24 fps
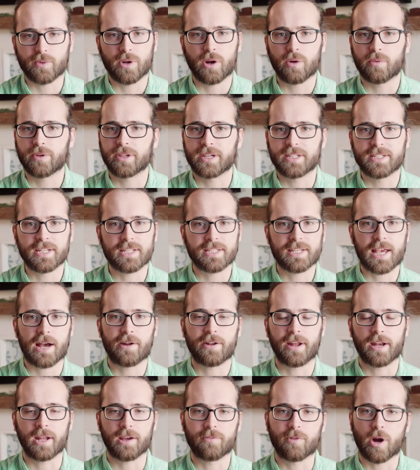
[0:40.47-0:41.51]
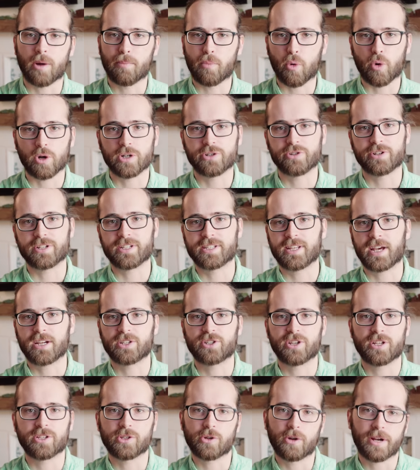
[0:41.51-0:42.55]
We don't really discount any of our portrait
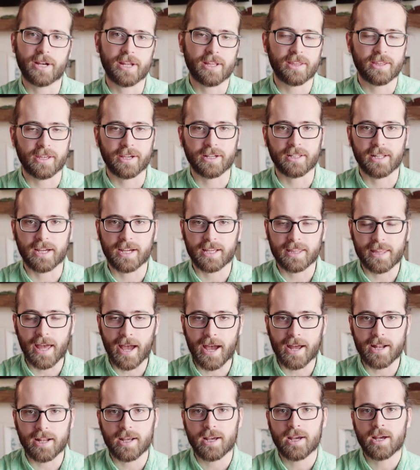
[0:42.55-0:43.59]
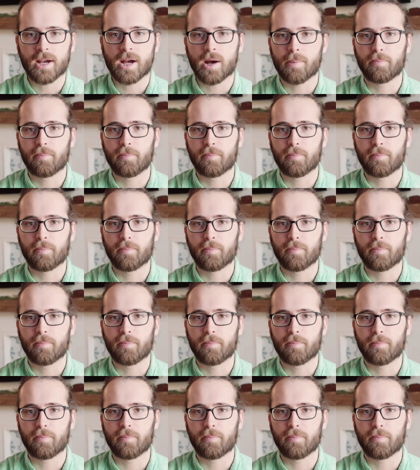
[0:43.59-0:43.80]
sessions or anything like that.